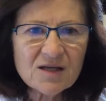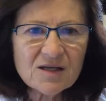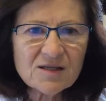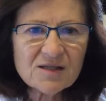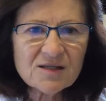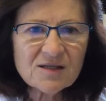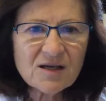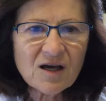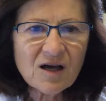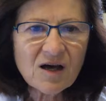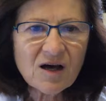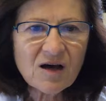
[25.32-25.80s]

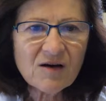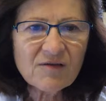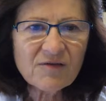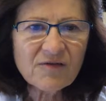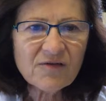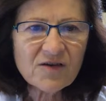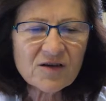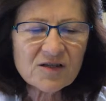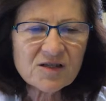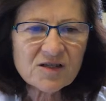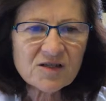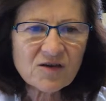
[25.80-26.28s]
So
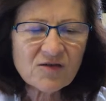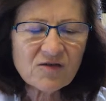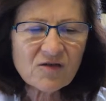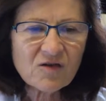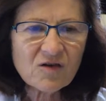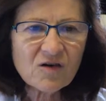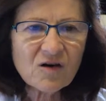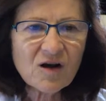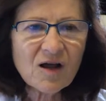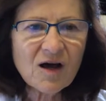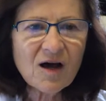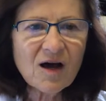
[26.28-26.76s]
first of
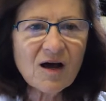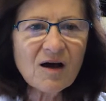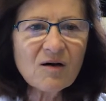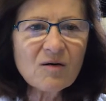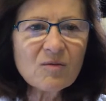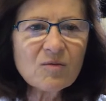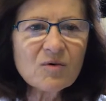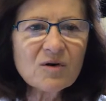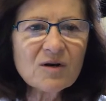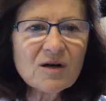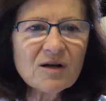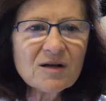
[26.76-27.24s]
all, I
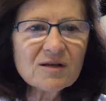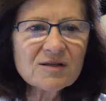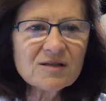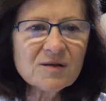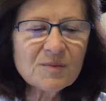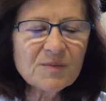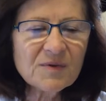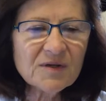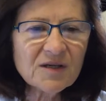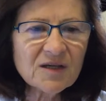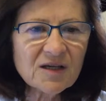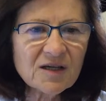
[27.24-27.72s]
will
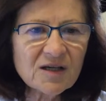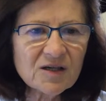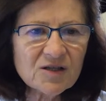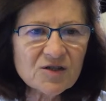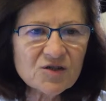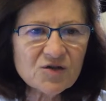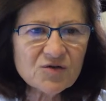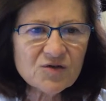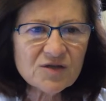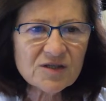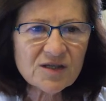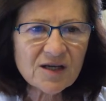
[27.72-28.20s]
speak
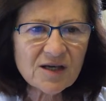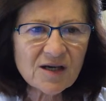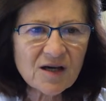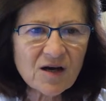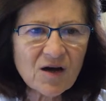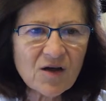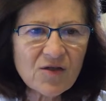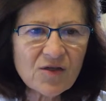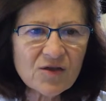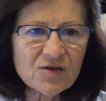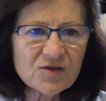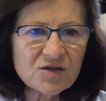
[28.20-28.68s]
today
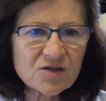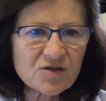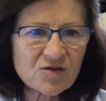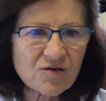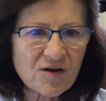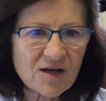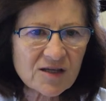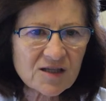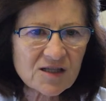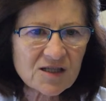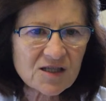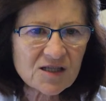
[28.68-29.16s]
on the
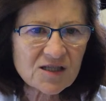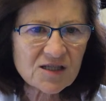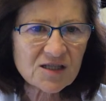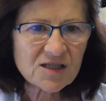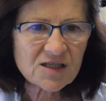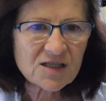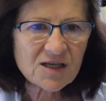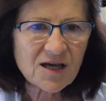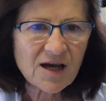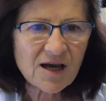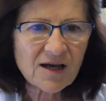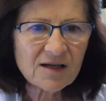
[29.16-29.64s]

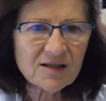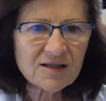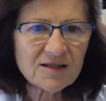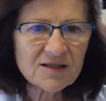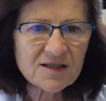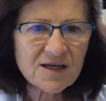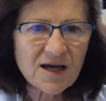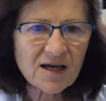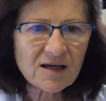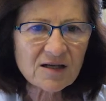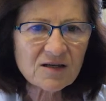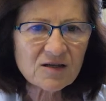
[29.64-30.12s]
strategy and
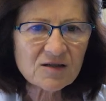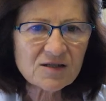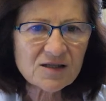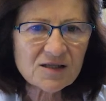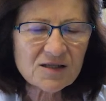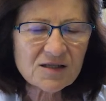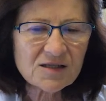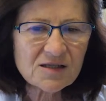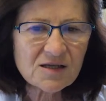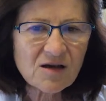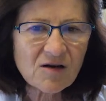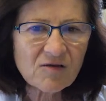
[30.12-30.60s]

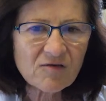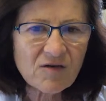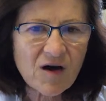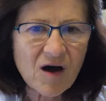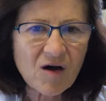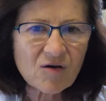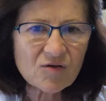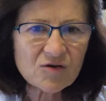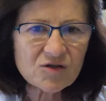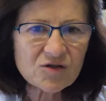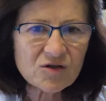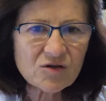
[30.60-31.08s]
diagnosis of
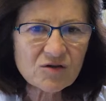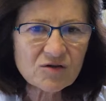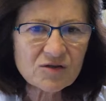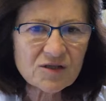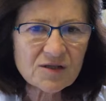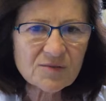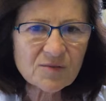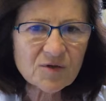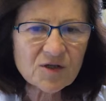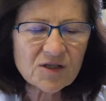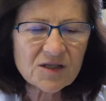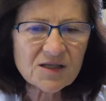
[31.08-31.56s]

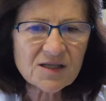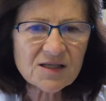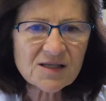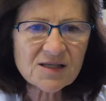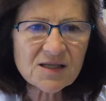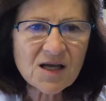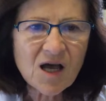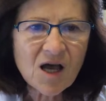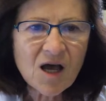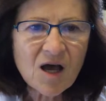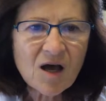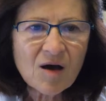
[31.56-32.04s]

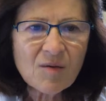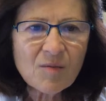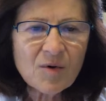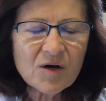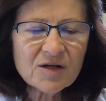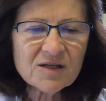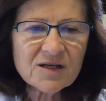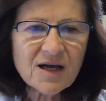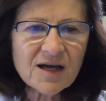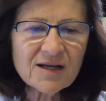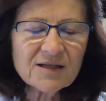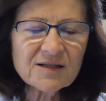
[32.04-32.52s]
autoantibodies,
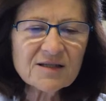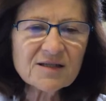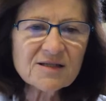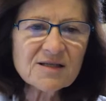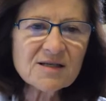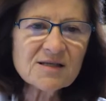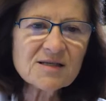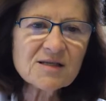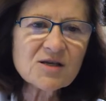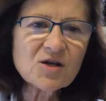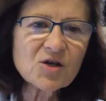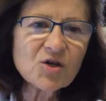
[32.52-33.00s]
but this
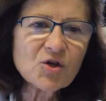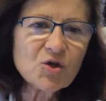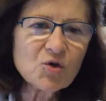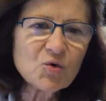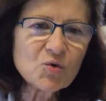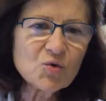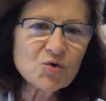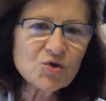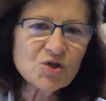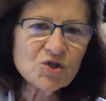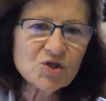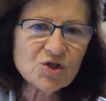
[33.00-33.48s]
is a
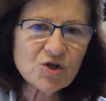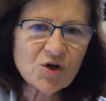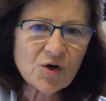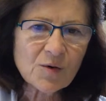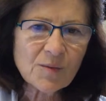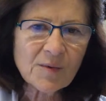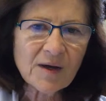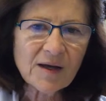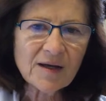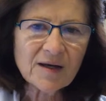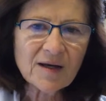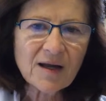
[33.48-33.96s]
huge
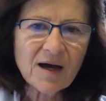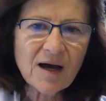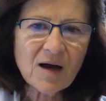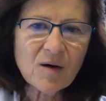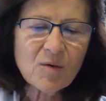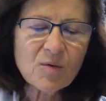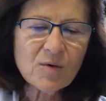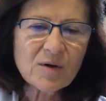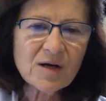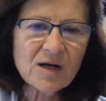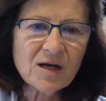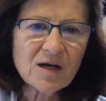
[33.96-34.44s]
domain. I
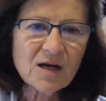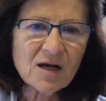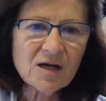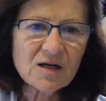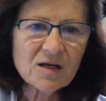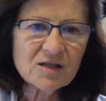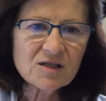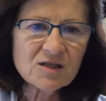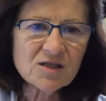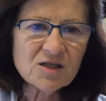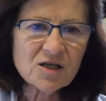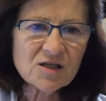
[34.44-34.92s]

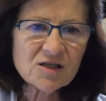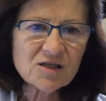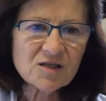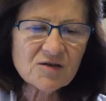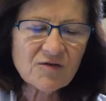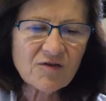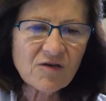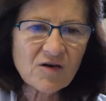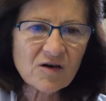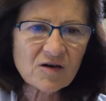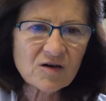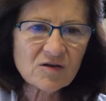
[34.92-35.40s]
will
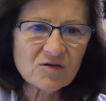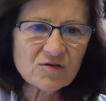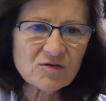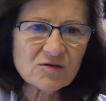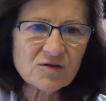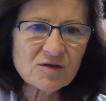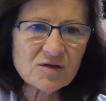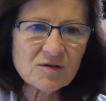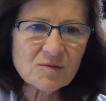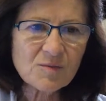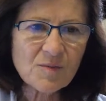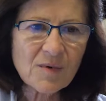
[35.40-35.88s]
just
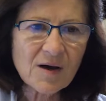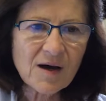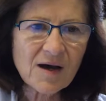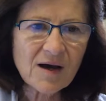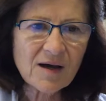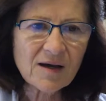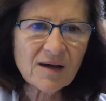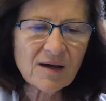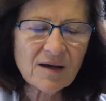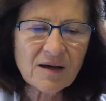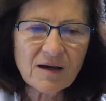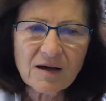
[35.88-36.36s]
focus
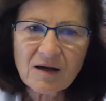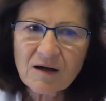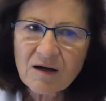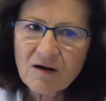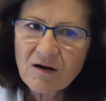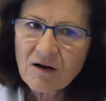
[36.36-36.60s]
my